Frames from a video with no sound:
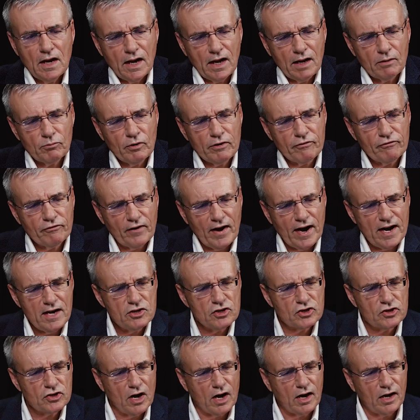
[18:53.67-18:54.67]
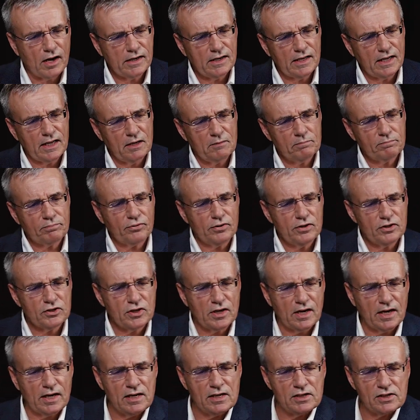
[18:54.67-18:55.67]
And we find John in
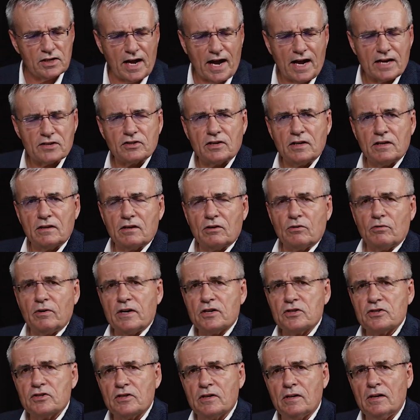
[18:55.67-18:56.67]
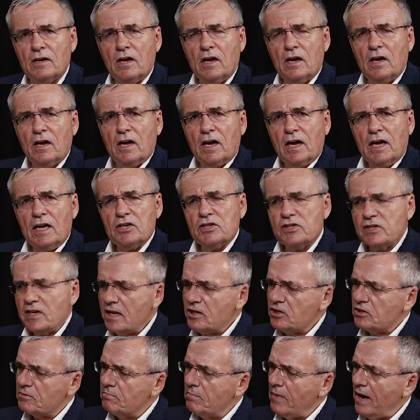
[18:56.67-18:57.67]
prison, and he's asking the question. He
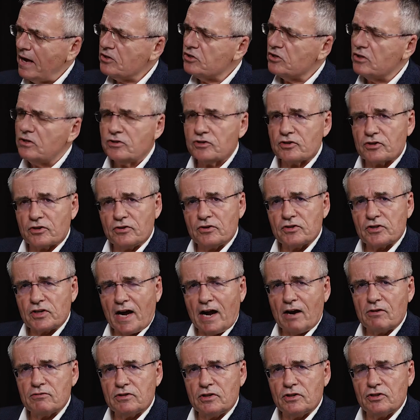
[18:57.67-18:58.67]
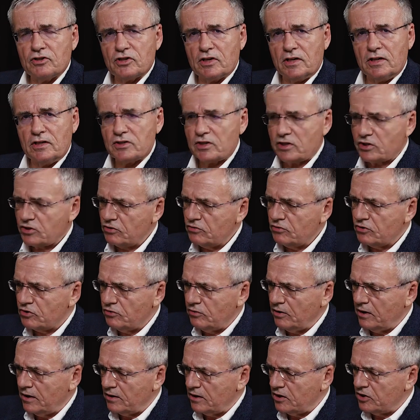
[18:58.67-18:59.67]
sends messengers out to Jesus, who's
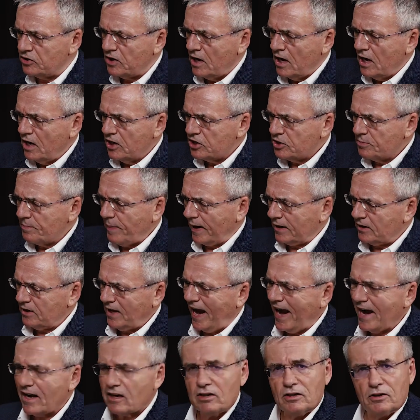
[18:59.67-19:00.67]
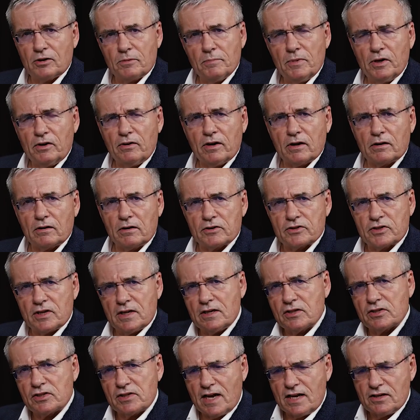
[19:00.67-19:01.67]
doing these spectacular miracles,
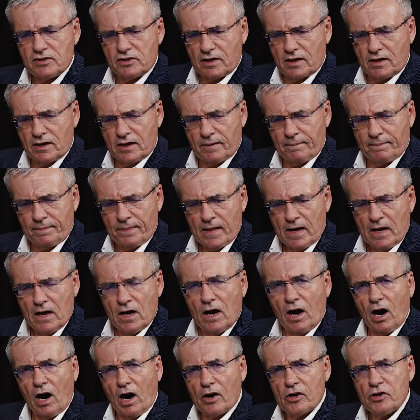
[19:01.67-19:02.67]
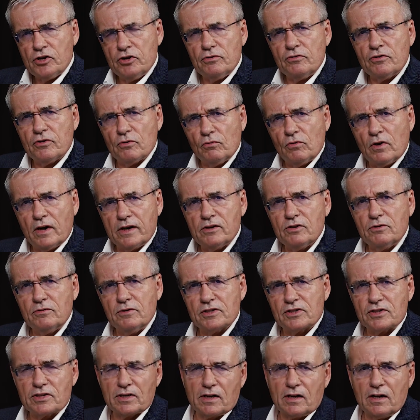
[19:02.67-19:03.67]
and he says to him, are you the one
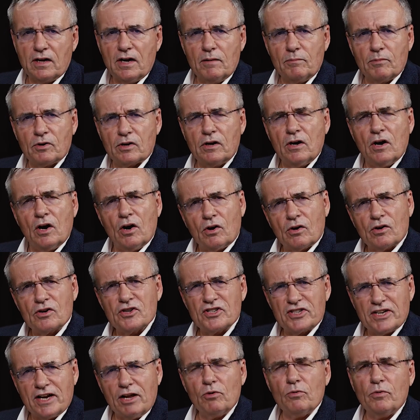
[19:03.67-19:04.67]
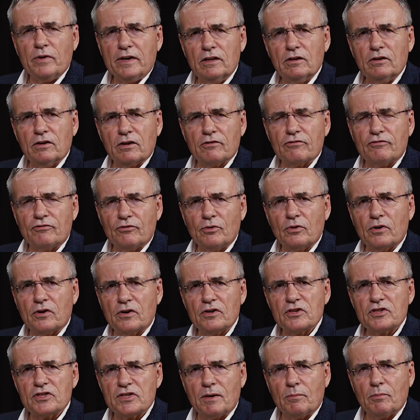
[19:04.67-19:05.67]
who is to come, or shall we look
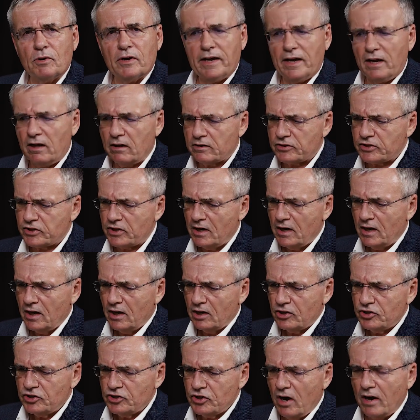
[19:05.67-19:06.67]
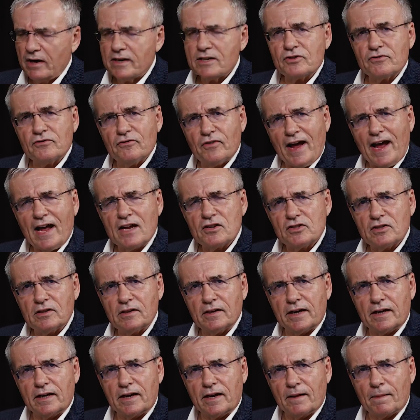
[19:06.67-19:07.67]
for someone else? John is
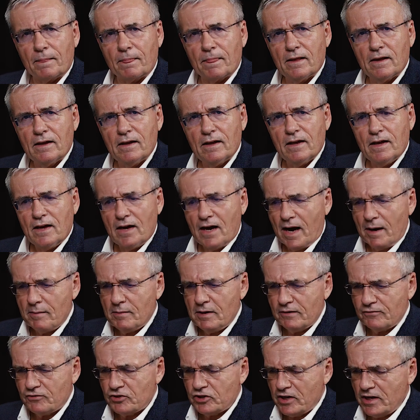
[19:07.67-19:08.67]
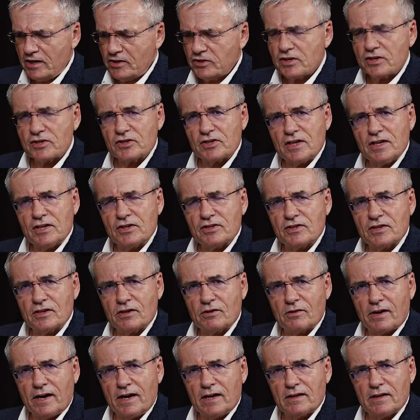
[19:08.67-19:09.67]
vacillating. If Jesus is the
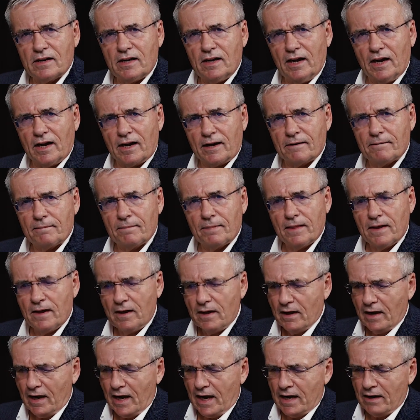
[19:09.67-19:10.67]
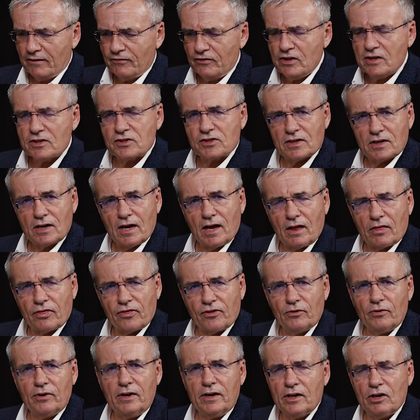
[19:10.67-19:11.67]
great king, and if he is
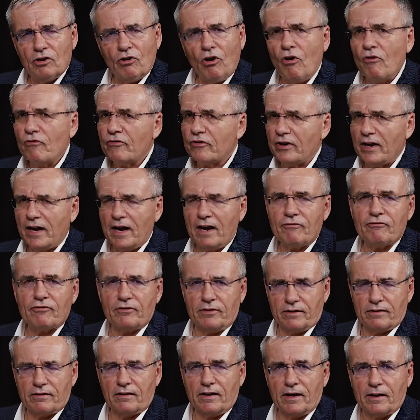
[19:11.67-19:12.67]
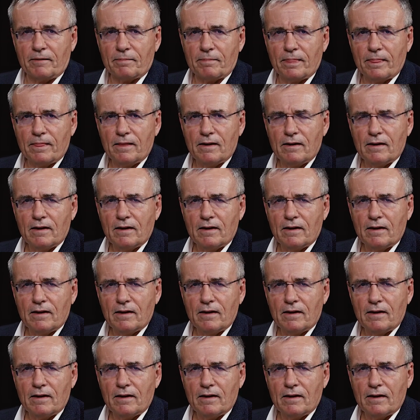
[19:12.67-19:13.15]
authority over everything,